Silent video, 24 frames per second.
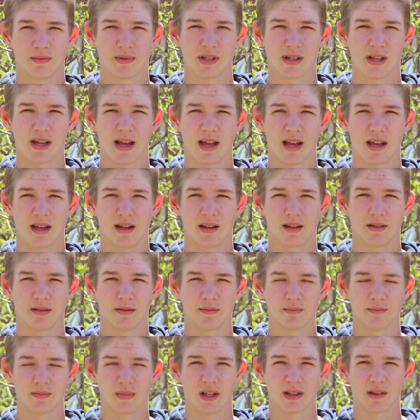to hang
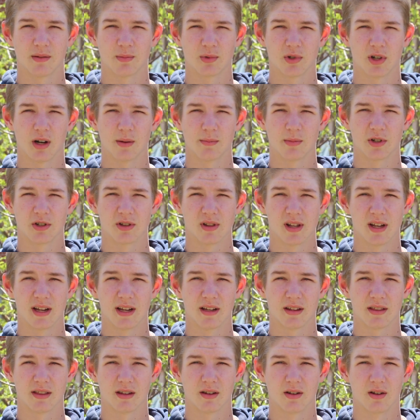at the proper
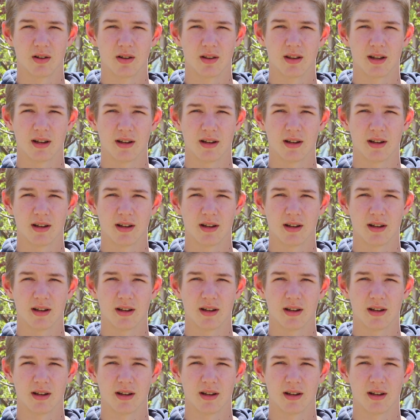length and all